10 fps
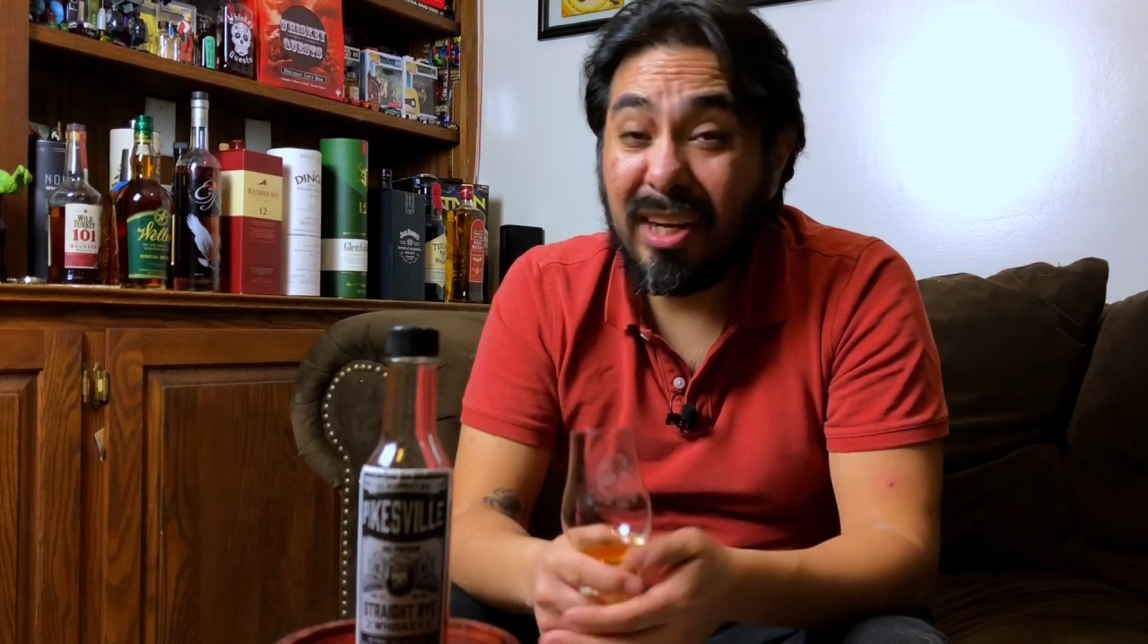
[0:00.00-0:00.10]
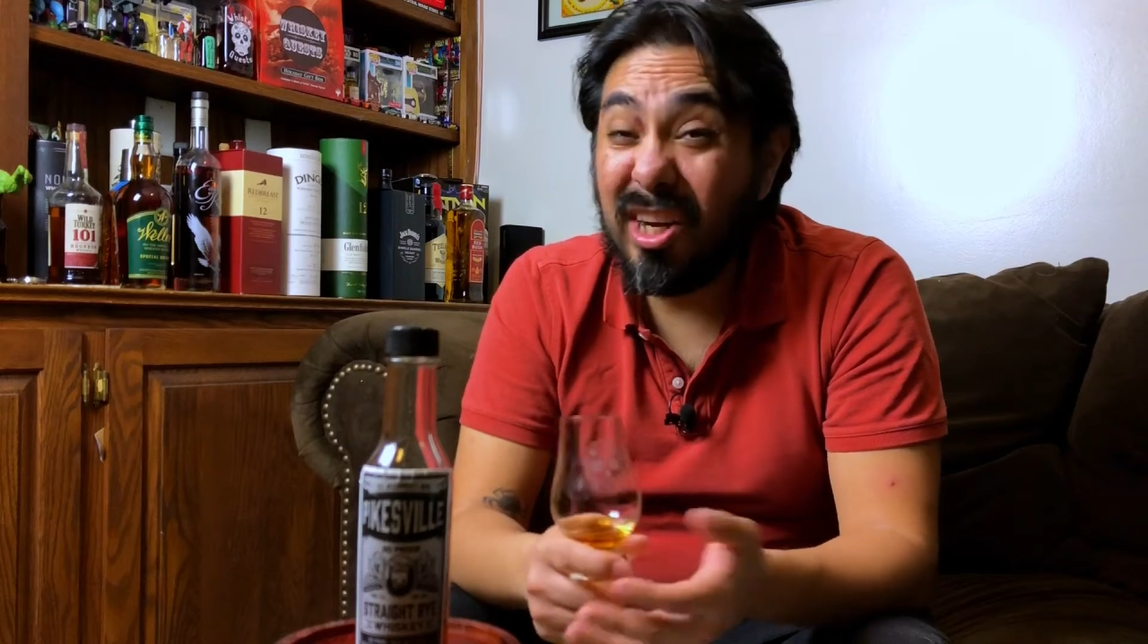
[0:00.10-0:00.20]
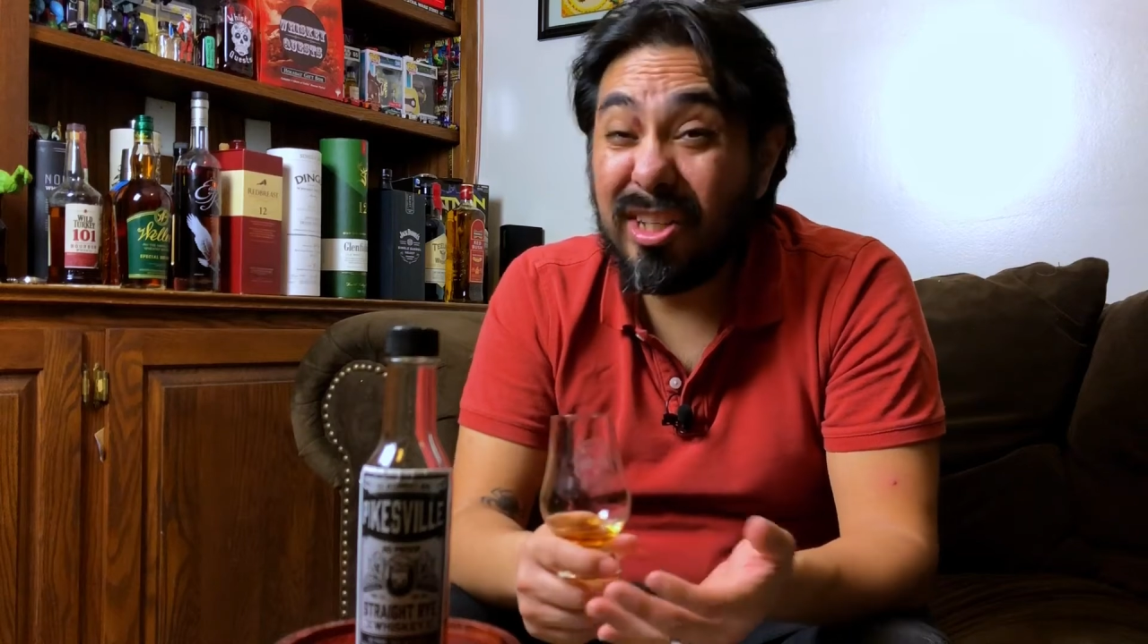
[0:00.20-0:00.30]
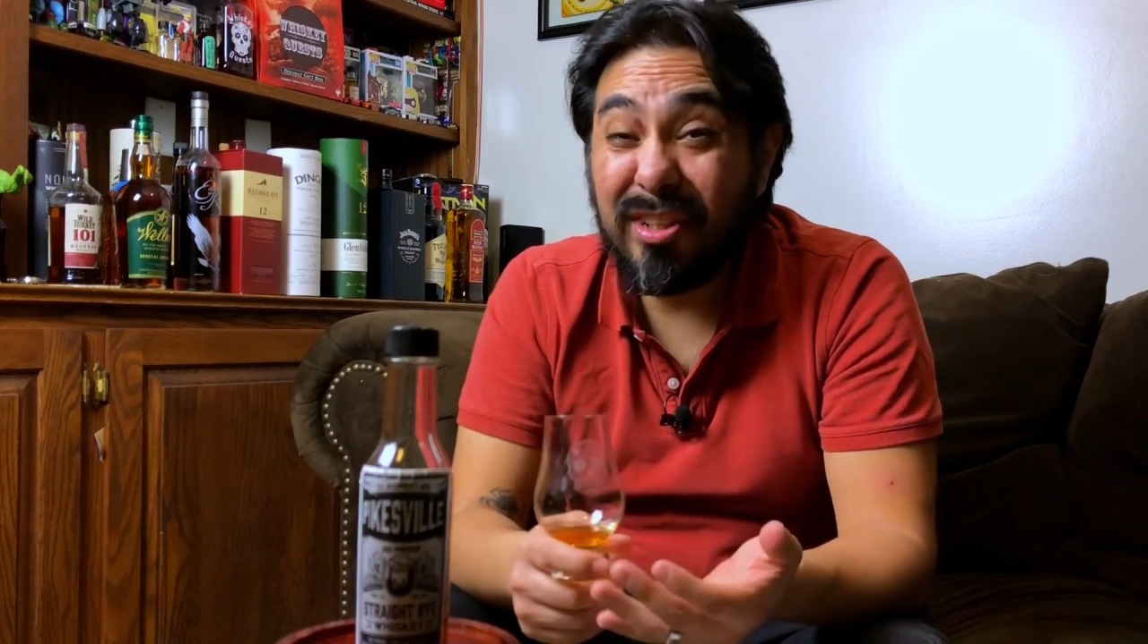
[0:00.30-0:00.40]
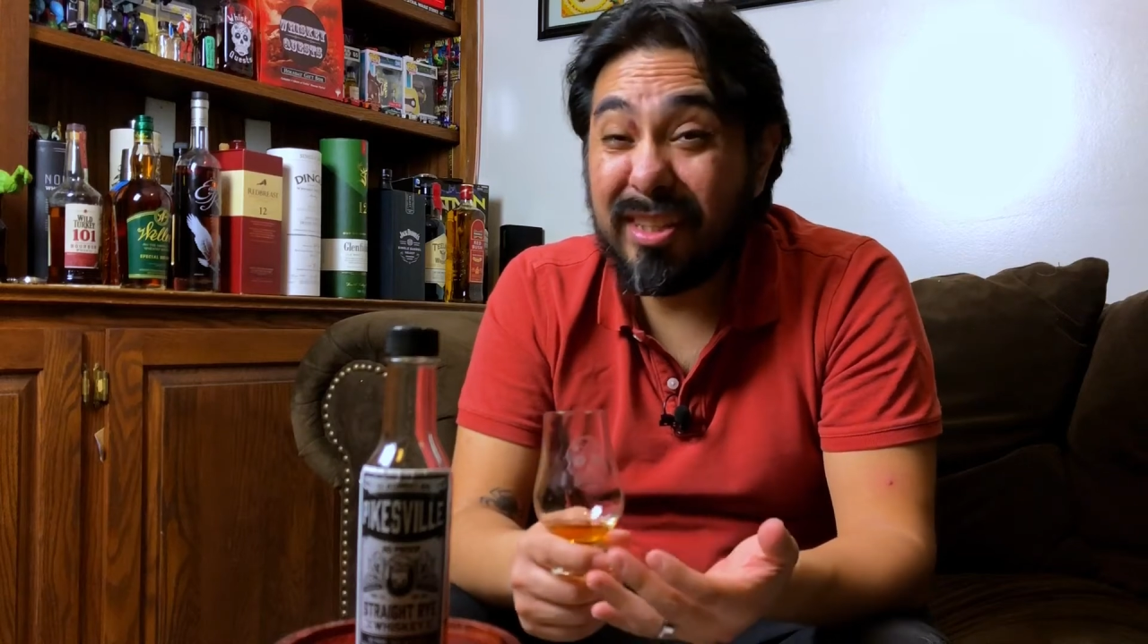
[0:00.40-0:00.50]

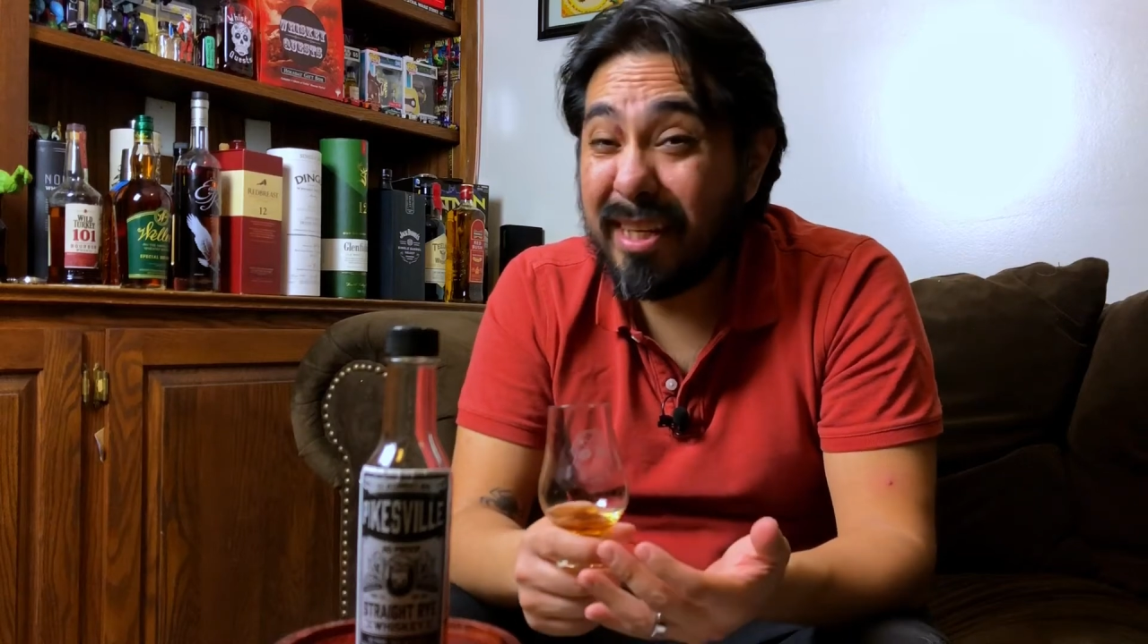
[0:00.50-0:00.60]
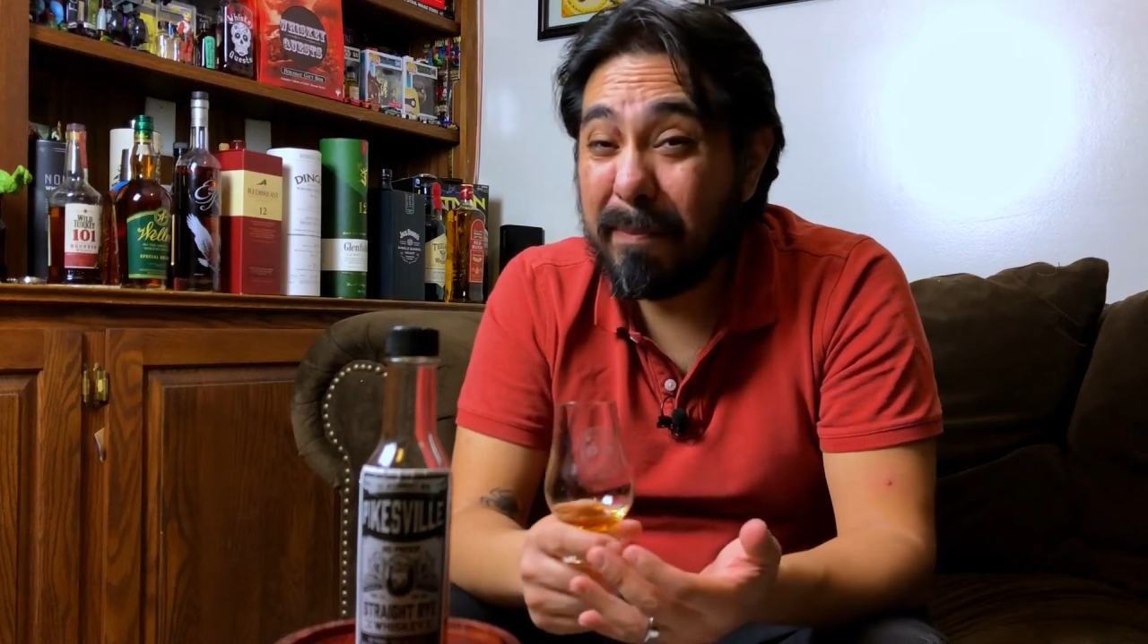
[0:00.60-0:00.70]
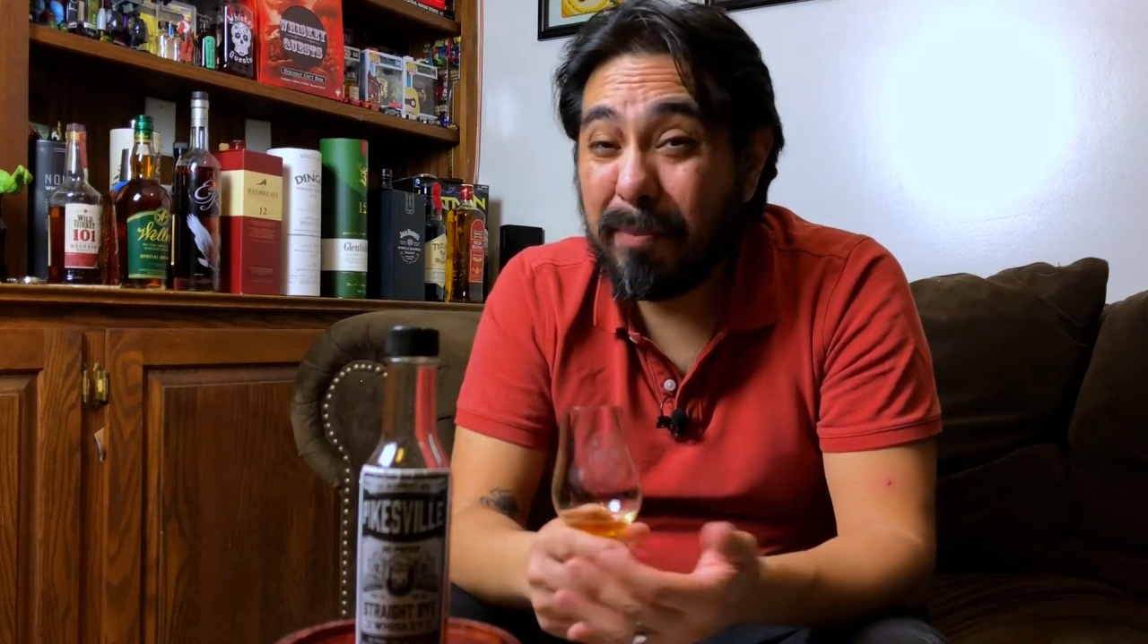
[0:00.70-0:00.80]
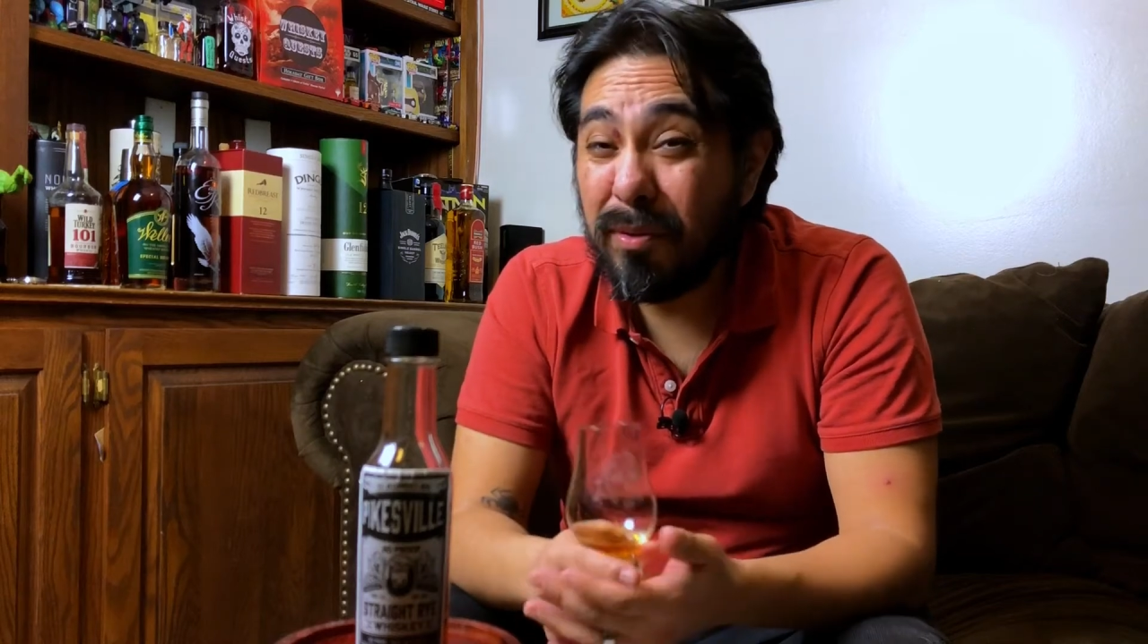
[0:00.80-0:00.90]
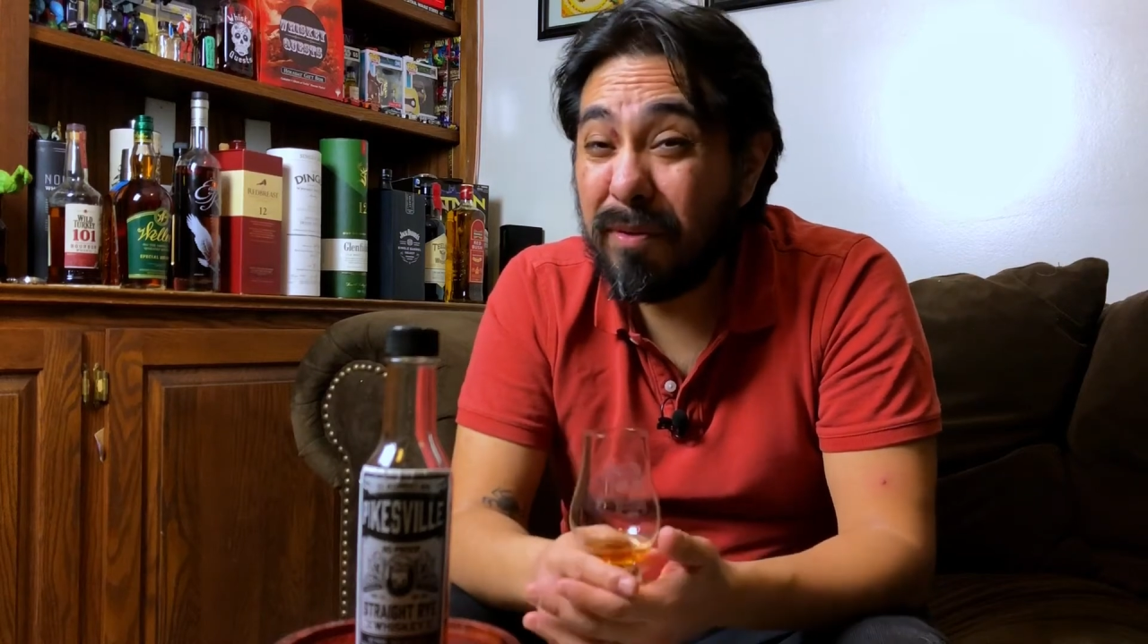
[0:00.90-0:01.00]
110
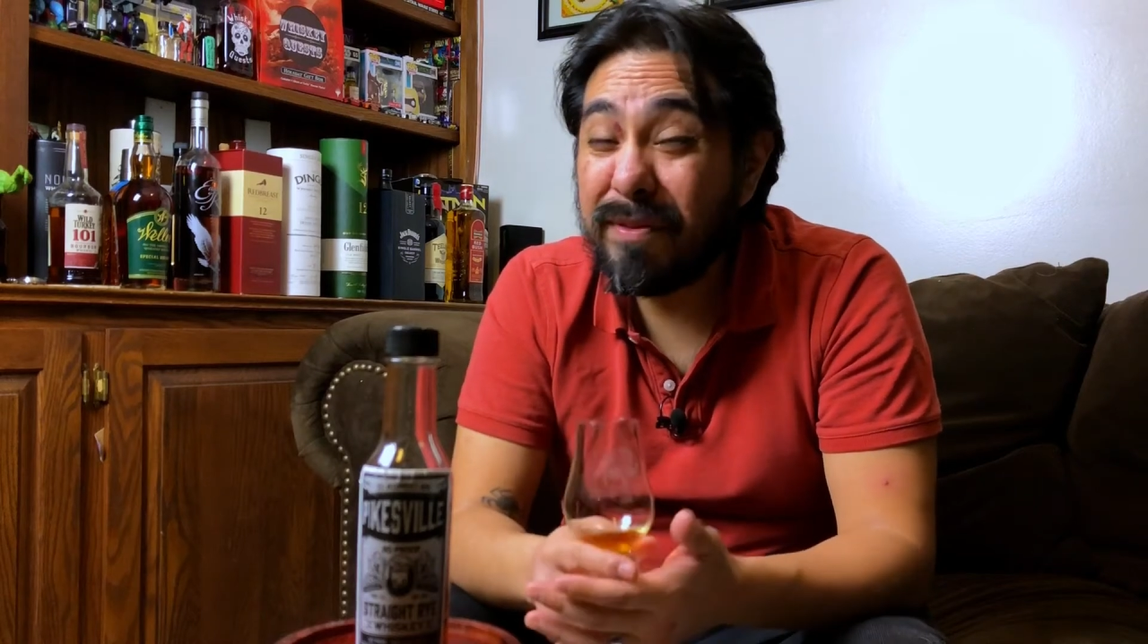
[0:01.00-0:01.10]
proof,